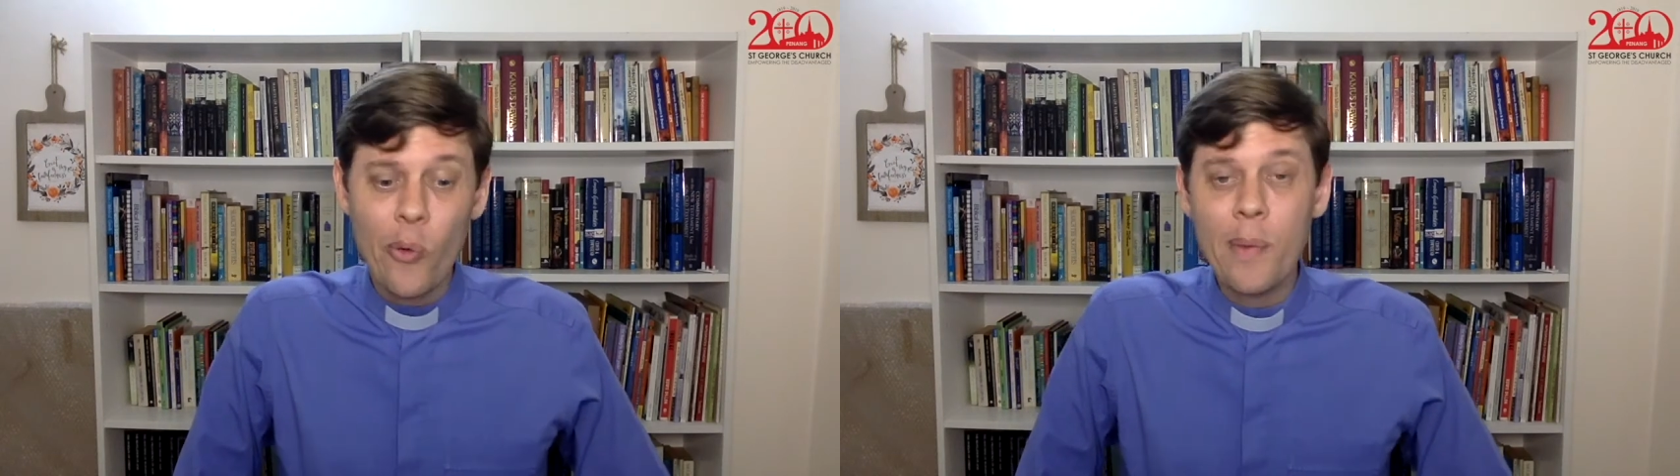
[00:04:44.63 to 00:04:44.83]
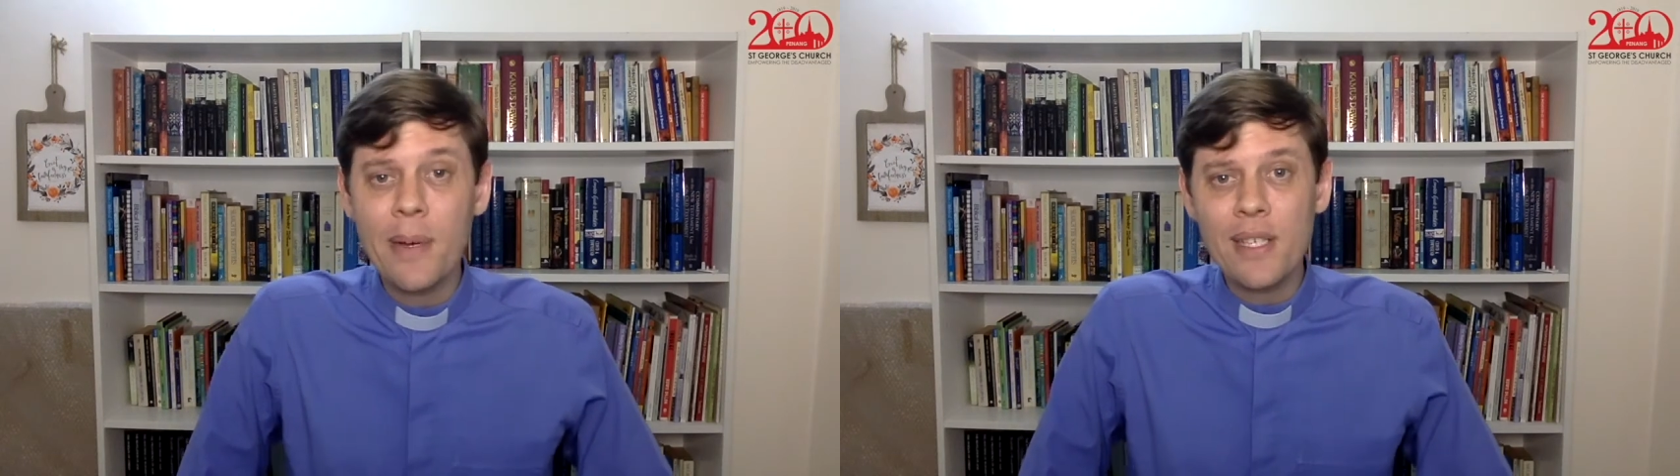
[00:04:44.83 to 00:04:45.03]

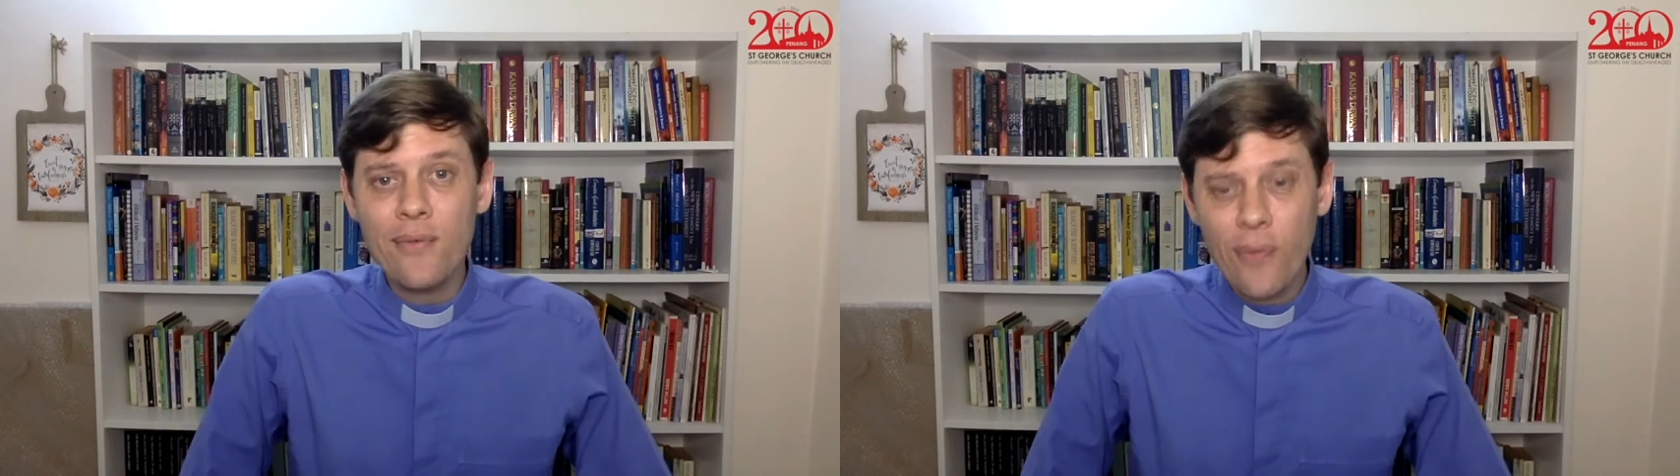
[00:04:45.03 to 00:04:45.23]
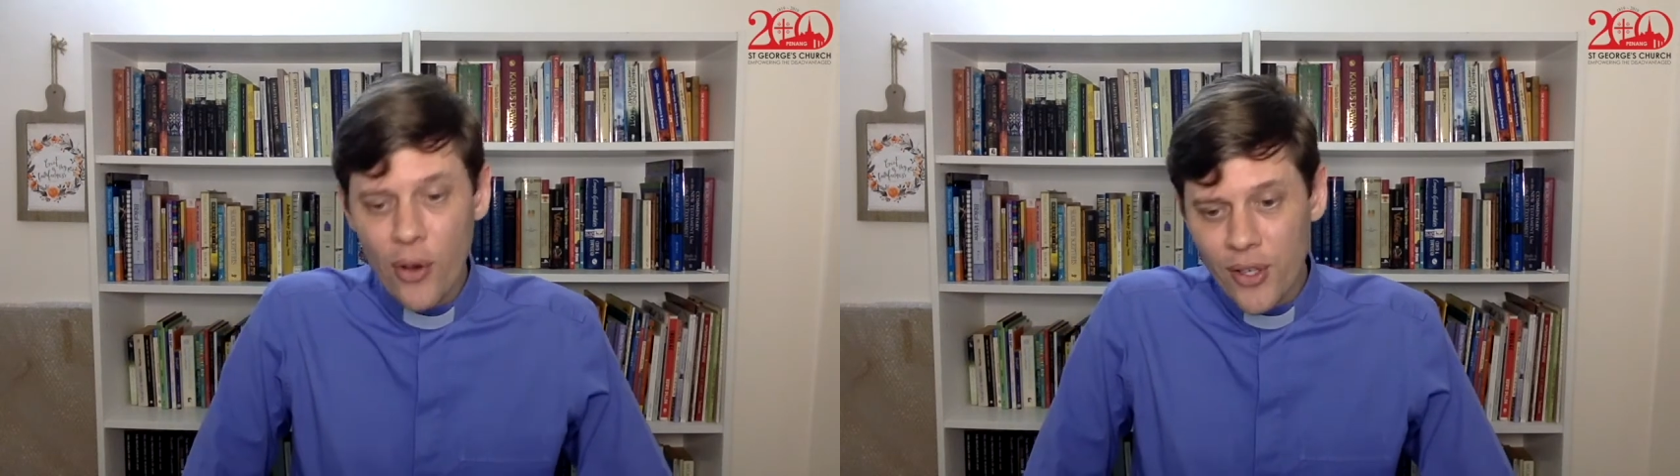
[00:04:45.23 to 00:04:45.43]
we
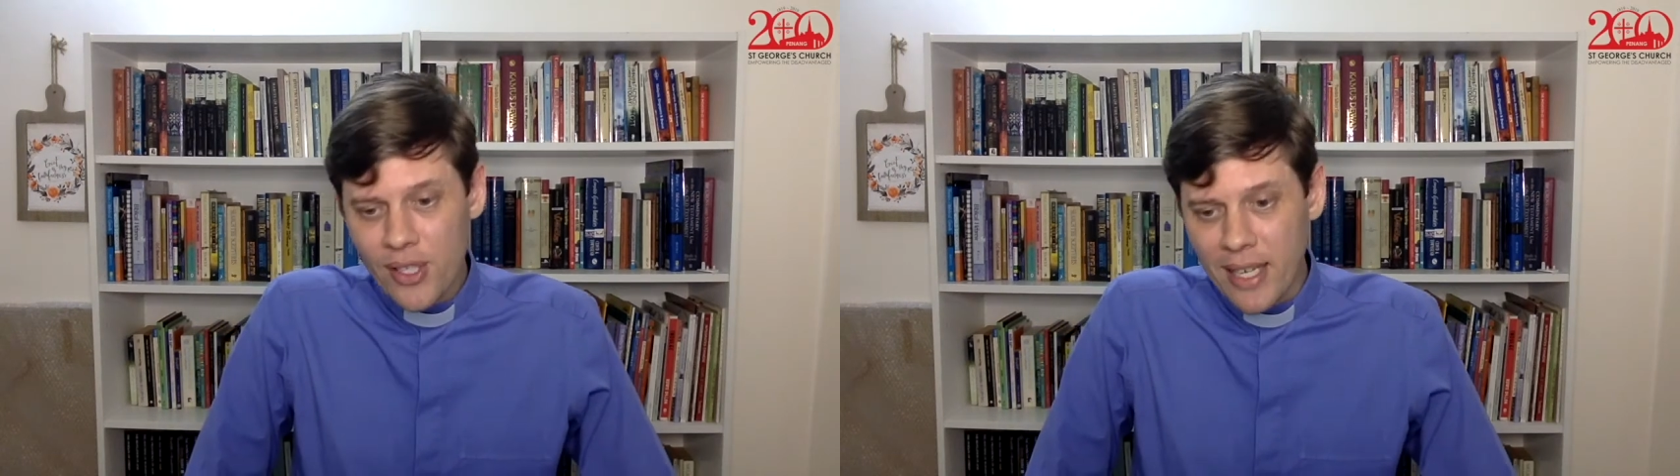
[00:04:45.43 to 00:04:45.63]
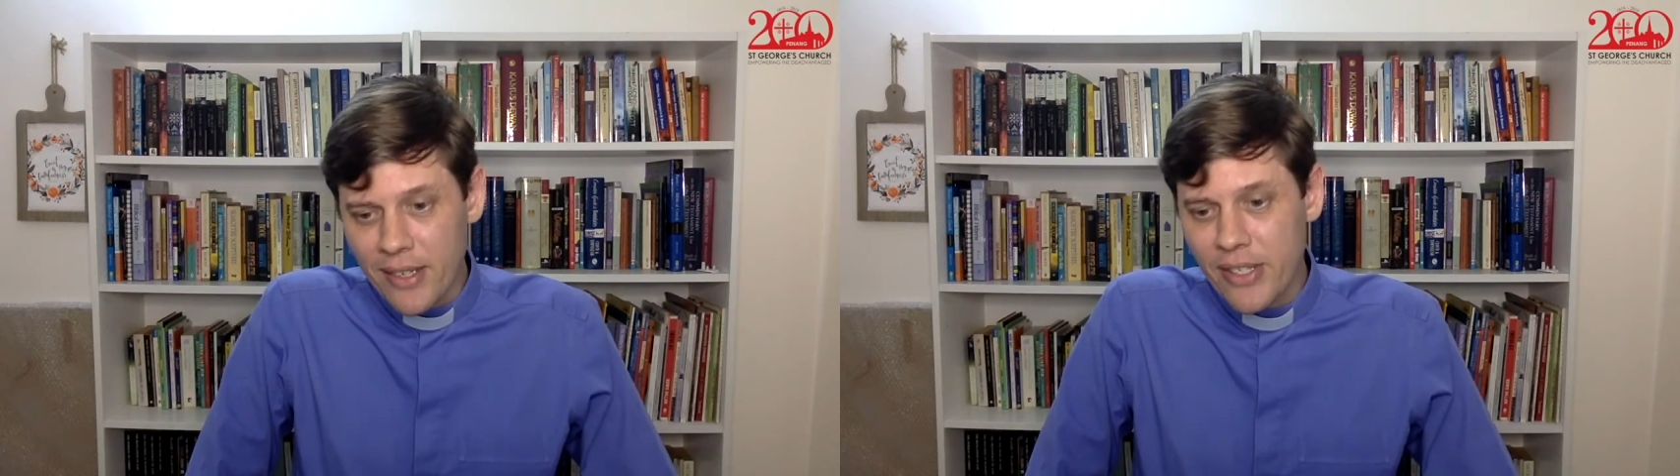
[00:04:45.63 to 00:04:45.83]
must first
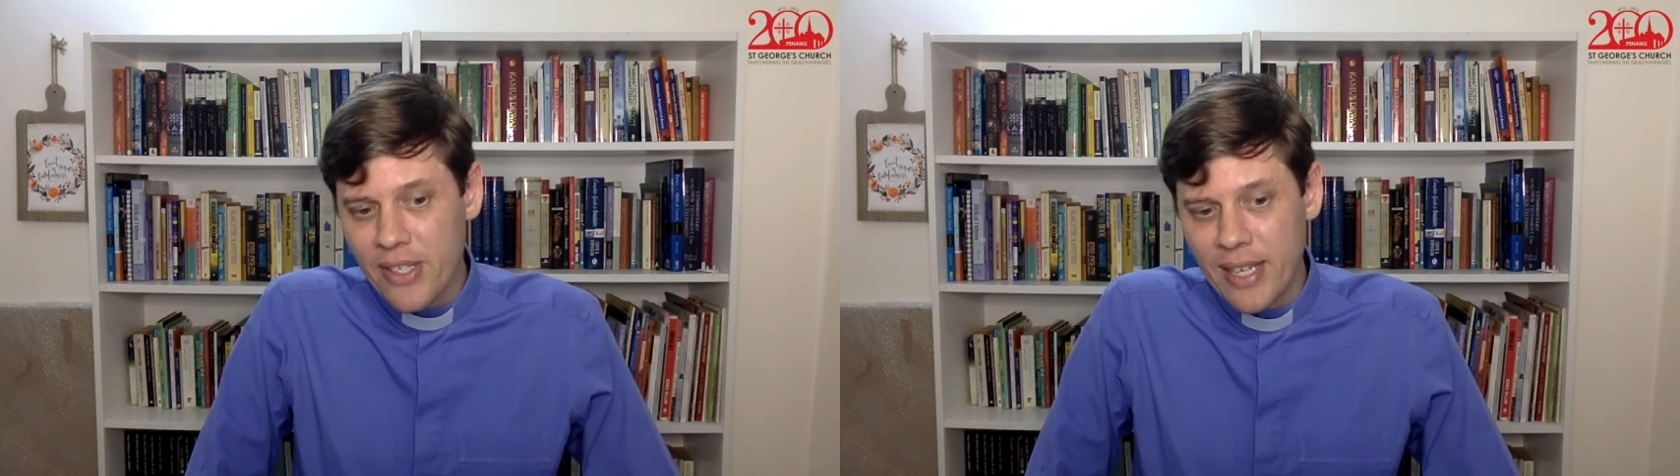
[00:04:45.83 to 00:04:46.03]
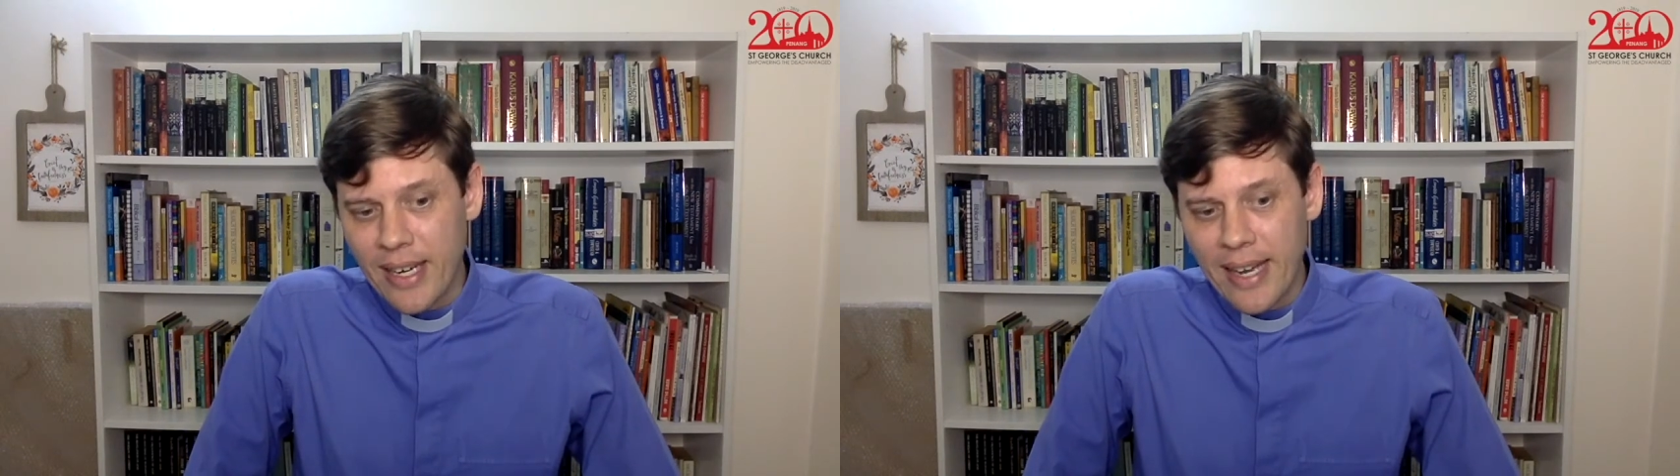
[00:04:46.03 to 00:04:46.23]
understand